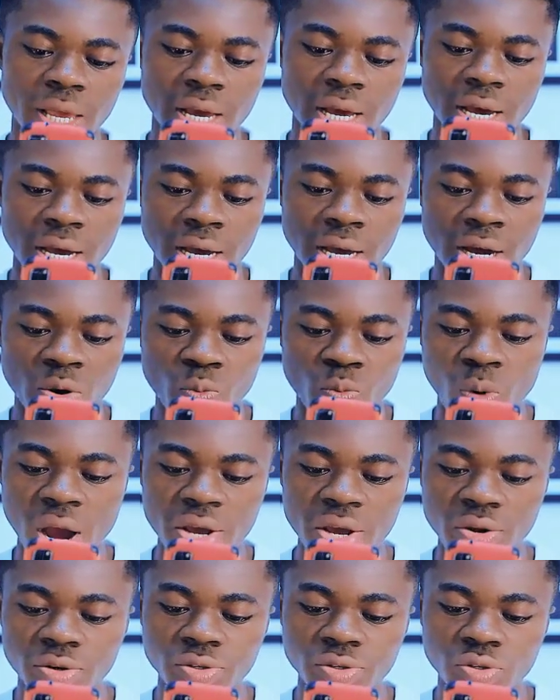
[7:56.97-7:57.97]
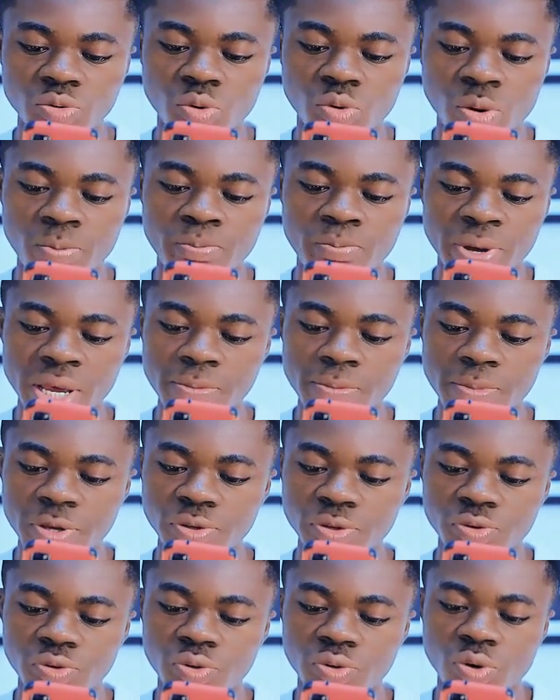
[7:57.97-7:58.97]
Why don't you compare
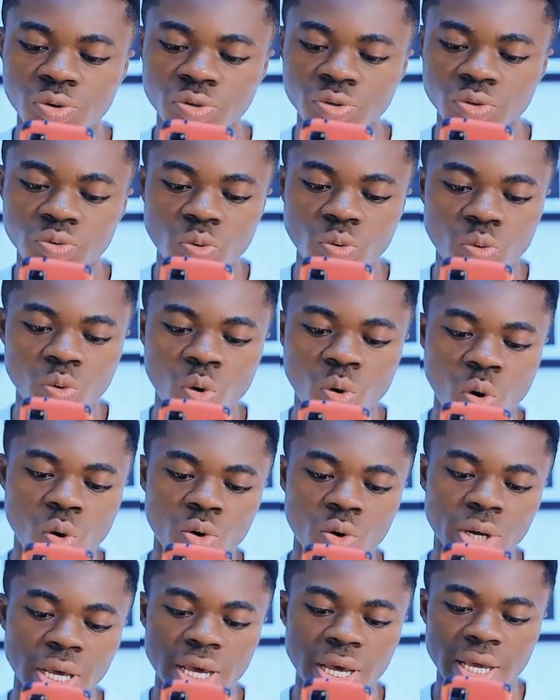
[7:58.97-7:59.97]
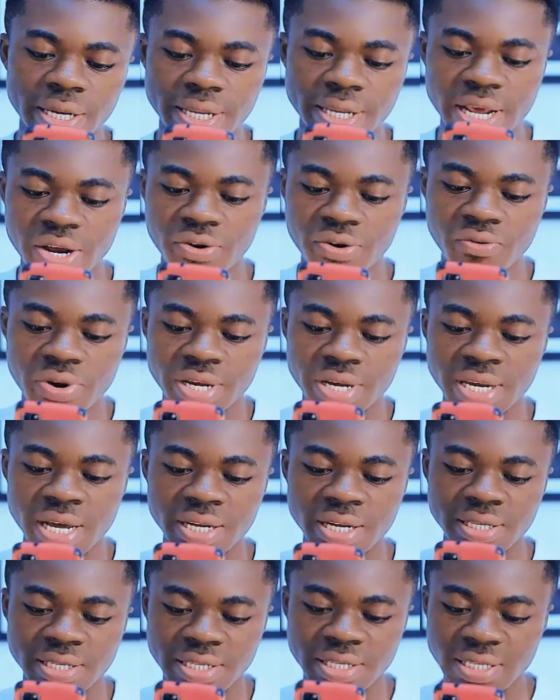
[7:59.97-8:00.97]
me to your so-called
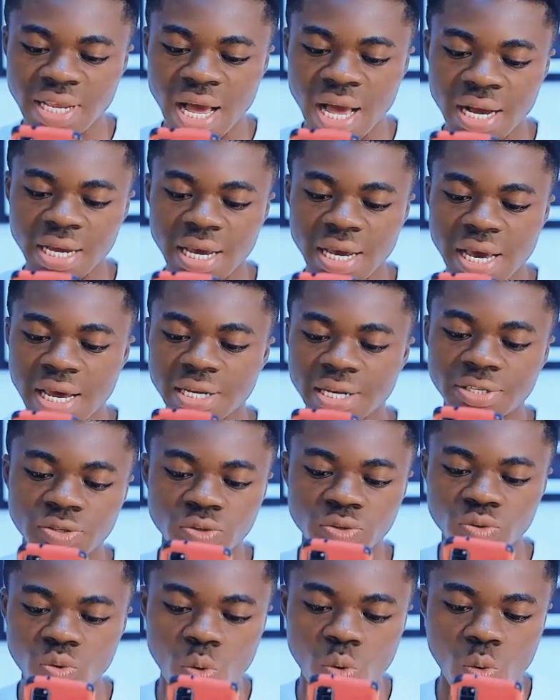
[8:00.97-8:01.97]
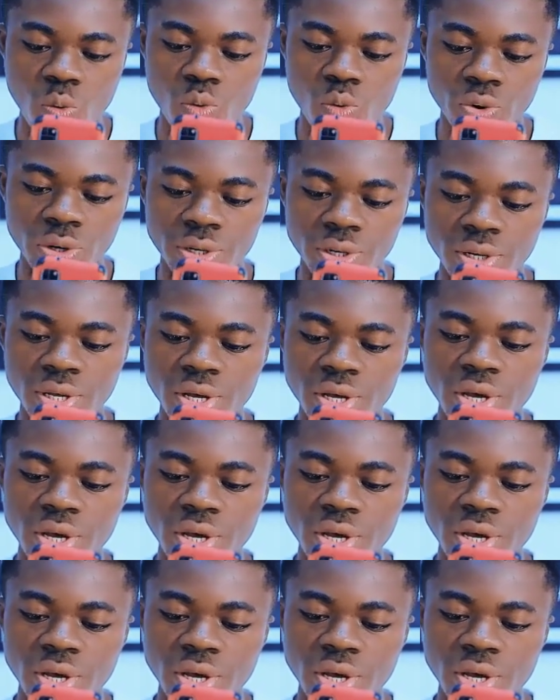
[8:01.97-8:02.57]
decorated sack and stone?